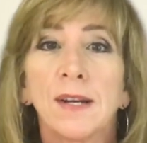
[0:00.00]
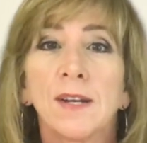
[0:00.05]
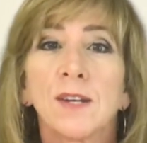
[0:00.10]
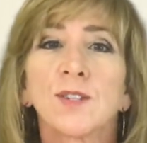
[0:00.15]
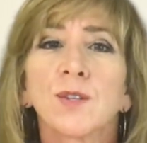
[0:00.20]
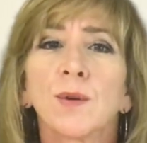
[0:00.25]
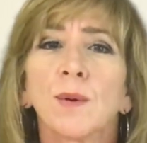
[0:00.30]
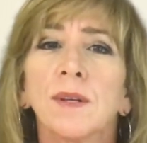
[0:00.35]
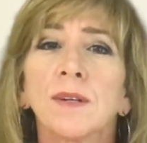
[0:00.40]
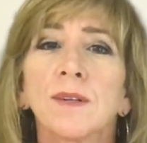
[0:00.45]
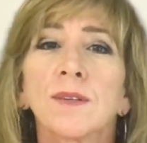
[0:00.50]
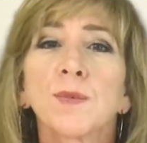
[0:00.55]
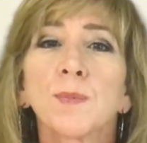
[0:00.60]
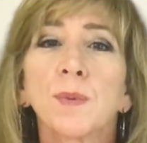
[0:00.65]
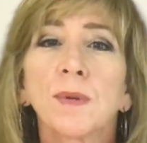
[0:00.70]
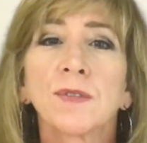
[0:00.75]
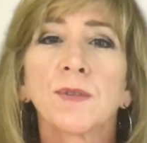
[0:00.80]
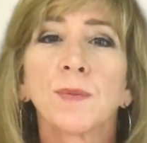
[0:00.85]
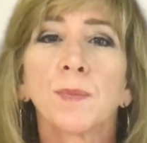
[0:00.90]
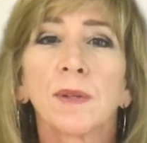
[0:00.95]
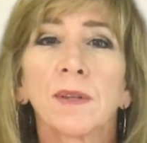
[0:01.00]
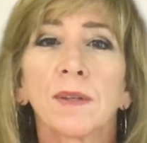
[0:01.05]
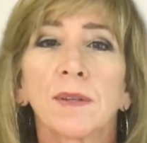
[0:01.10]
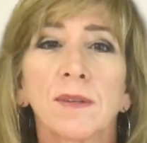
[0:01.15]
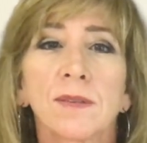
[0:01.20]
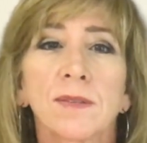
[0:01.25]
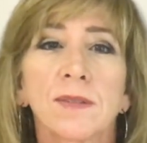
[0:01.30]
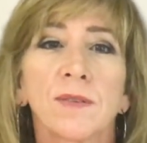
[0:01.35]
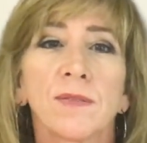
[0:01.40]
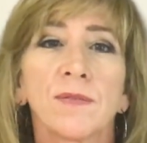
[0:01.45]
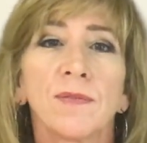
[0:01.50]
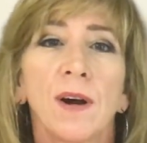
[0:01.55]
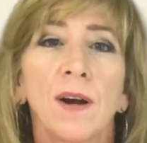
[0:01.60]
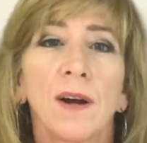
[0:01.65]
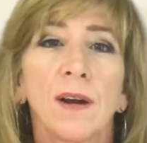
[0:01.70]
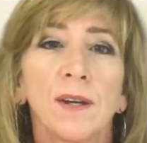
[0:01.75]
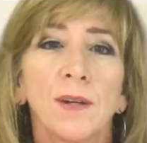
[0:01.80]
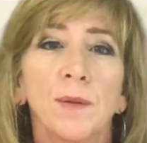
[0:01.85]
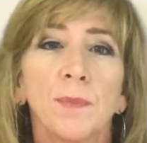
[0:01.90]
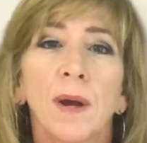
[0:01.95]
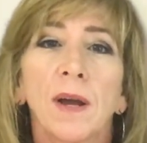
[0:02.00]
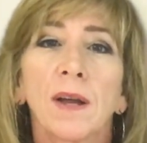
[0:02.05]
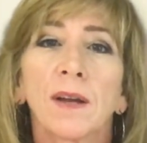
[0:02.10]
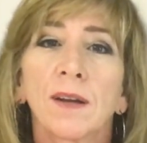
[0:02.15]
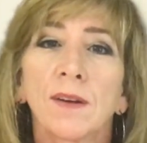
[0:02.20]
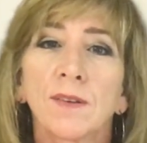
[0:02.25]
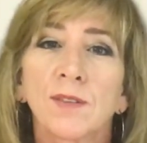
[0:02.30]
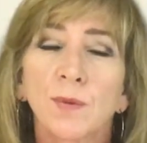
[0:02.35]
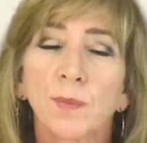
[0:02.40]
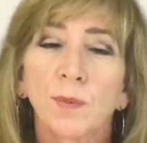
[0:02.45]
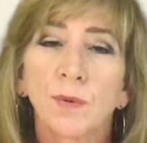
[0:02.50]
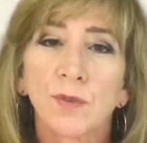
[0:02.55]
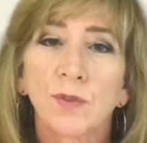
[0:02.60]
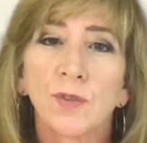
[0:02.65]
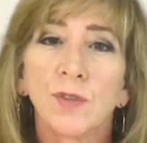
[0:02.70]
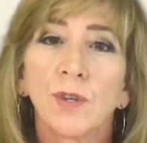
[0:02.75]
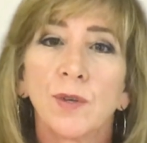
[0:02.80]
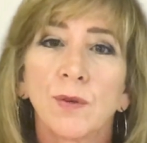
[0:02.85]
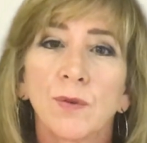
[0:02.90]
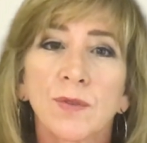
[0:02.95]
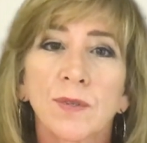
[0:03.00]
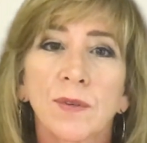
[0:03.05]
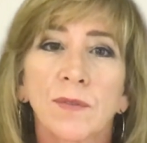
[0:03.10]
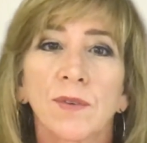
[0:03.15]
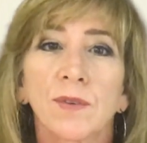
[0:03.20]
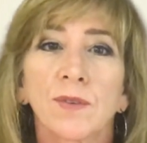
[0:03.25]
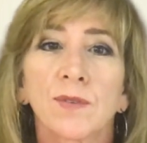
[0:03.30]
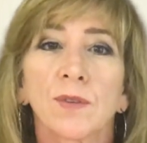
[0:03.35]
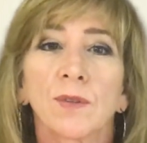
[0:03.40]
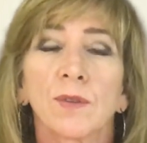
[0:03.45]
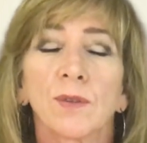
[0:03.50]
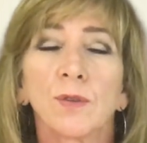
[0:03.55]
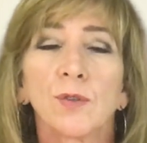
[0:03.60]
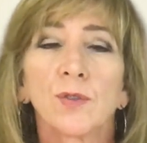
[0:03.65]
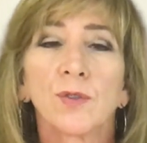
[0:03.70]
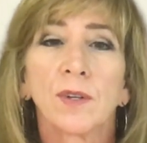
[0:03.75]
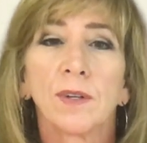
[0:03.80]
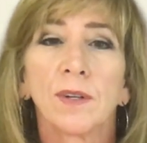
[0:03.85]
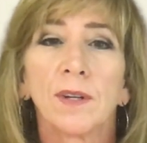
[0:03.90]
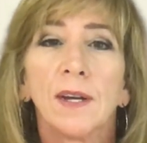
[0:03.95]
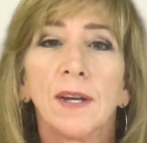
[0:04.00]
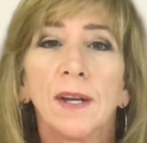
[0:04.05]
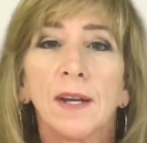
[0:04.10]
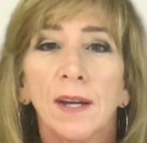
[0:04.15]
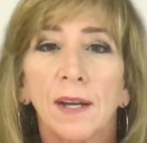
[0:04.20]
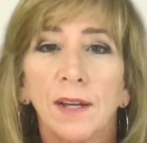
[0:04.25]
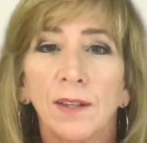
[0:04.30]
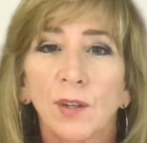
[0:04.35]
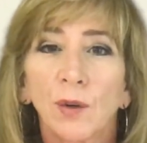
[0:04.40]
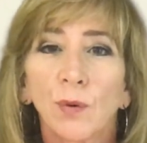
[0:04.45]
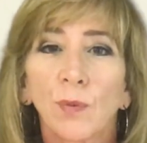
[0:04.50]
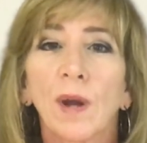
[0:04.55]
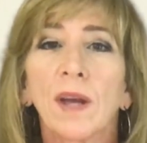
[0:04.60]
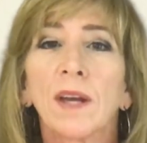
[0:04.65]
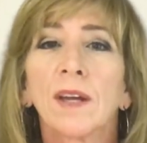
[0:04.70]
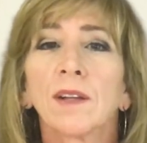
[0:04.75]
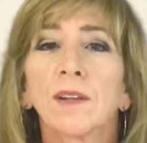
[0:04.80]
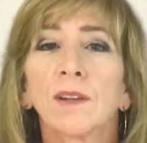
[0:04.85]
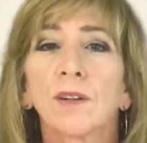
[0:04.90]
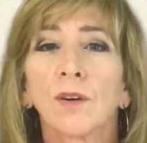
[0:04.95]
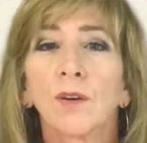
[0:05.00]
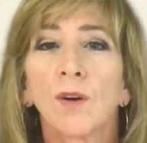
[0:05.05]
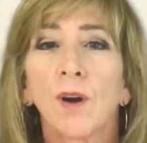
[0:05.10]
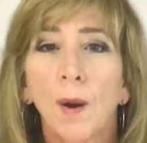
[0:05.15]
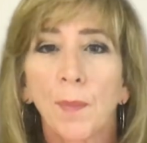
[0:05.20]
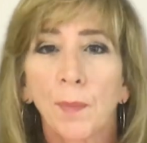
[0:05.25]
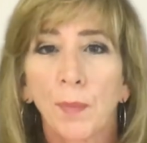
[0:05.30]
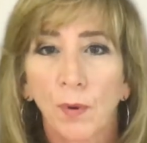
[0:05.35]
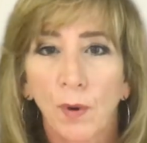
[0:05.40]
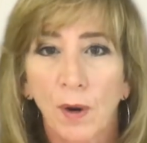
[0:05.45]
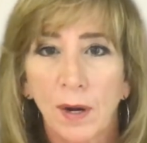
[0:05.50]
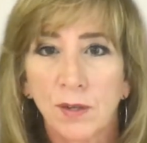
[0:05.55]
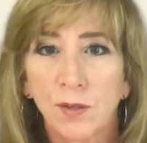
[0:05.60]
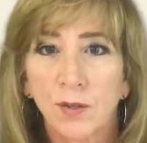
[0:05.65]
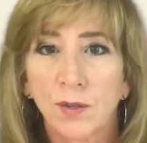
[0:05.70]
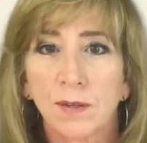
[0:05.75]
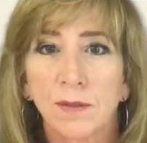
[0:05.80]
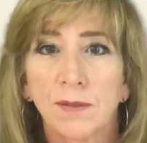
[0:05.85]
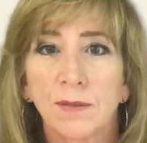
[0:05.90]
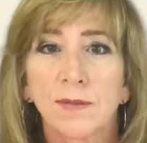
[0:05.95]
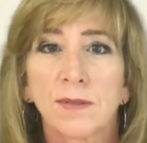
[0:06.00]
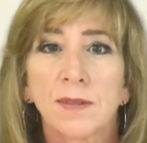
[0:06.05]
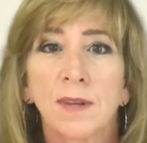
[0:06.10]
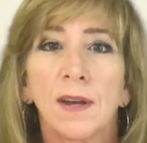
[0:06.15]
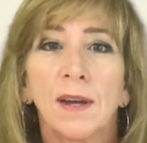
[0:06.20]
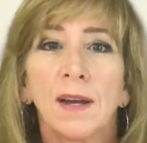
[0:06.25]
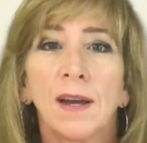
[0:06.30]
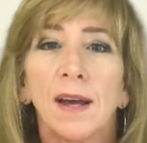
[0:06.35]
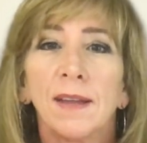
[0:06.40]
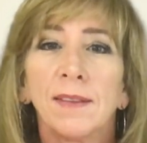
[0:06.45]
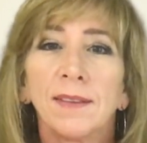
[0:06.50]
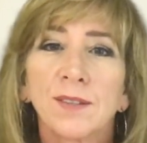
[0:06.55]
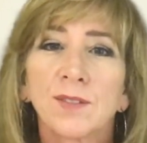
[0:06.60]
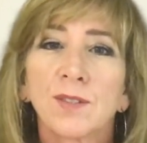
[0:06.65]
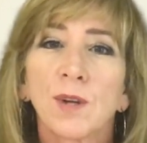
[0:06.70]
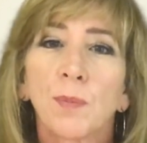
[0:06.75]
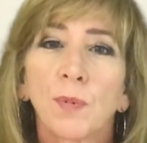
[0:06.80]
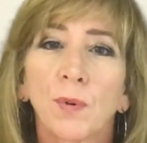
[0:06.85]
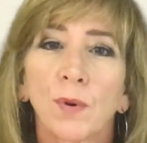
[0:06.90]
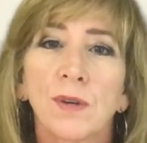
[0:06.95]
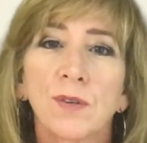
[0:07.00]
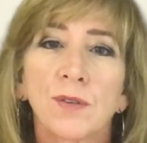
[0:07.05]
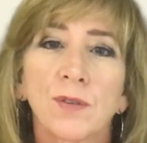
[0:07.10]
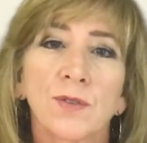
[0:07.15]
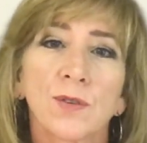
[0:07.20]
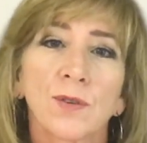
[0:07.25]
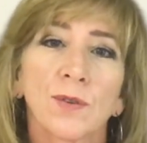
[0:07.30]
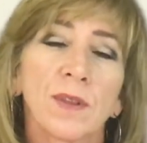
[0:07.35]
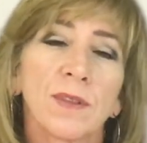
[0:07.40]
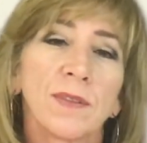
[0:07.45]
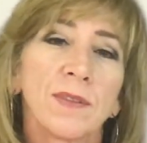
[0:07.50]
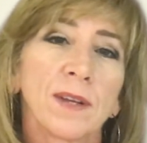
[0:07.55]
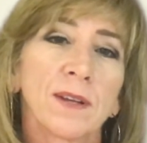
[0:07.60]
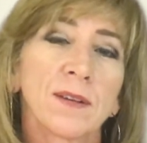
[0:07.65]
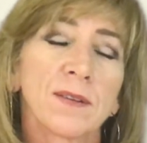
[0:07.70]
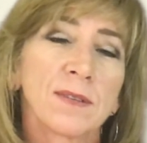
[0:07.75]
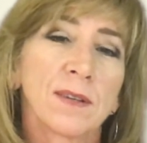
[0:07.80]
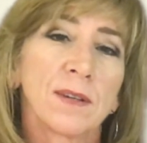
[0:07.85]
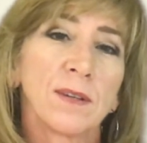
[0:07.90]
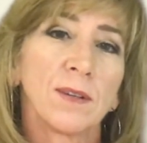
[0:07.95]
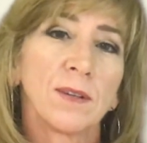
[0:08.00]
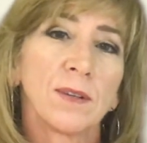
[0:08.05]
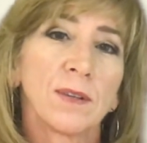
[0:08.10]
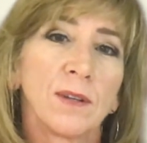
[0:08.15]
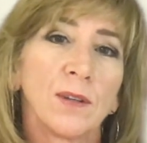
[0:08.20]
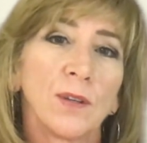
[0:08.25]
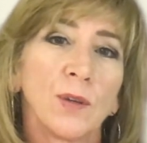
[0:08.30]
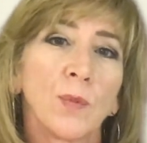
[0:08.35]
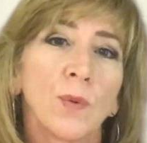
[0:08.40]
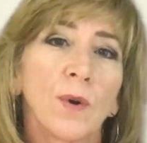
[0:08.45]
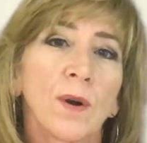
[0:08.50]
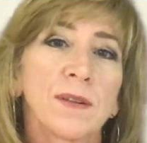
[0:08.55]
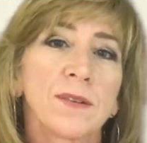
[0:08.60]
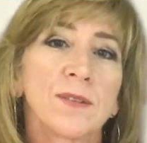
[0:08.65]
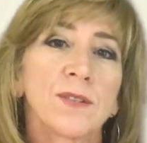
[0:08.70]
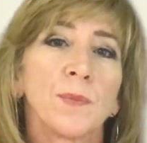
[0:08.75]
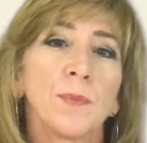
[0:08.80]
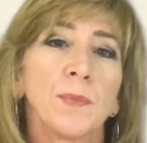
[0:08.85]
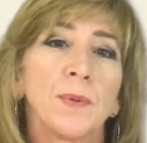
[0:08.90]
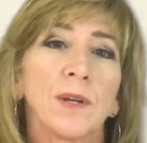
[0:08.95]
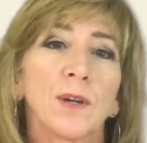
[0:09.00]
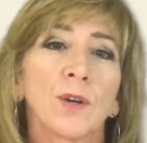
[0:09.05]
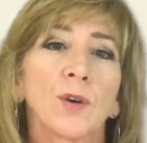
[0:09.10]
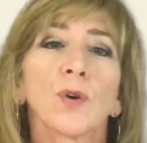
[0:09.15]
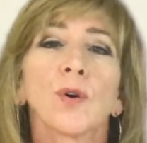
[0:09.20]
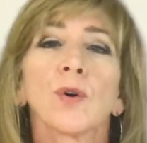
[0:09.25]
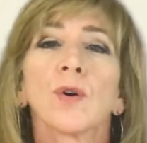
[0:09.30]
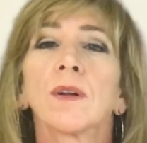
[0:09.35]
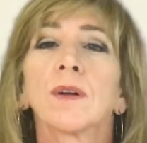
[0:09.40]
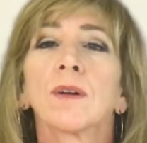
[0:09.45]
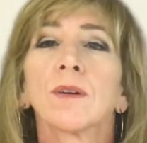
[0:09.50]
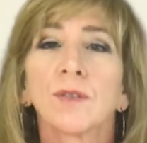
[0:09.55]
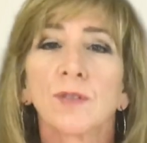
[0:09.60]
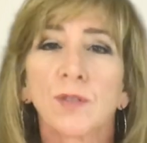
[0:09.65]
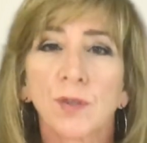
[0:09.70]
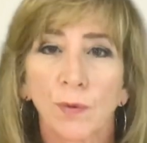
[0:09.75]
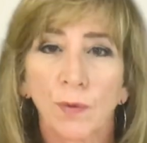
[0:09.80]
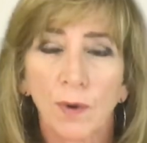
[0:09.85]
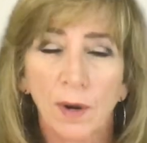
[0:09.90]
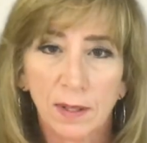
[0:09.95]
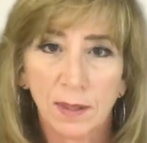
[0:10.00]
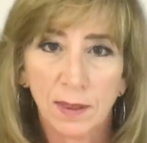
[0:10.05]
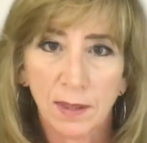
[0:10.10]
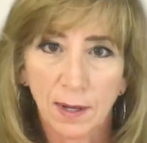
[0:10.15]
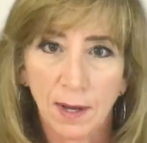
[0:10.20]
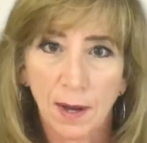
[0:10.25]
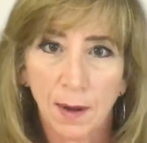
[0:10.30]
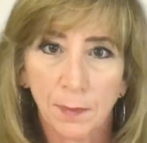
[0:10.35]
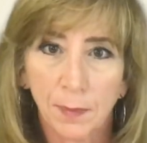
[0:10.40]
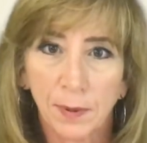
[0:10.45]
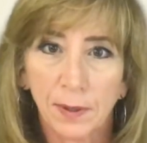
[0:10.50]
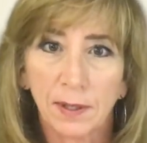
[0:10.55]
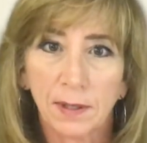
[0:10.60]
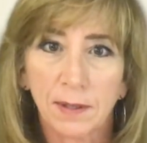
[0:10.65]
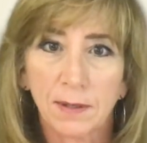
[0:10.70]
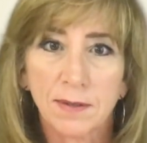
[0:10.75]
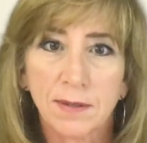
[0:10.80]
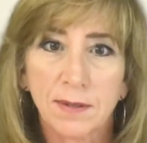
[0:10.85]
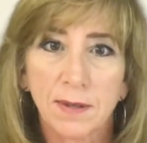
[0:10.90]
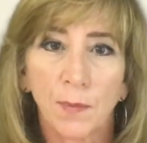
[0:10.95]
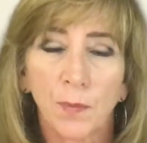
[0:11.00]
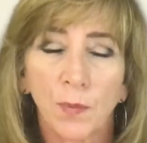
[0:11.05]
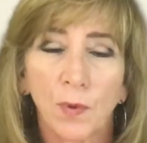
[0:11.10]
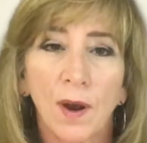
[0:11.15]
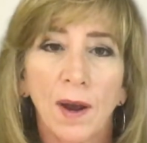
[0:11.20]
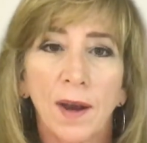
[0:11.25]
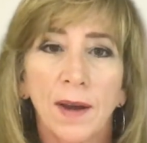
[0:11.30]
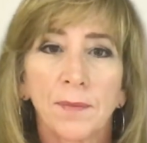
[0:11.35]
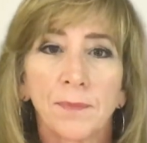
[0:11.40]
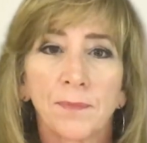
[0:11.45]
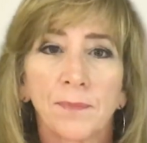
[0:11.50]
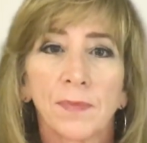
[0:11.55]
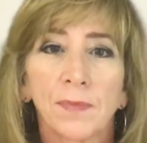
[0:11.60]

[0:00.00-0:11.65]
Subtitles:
So indispensability is defined by a customer's use of the solution in their regular operations. And these operations are the things that you want it to be critical to running the company in some way.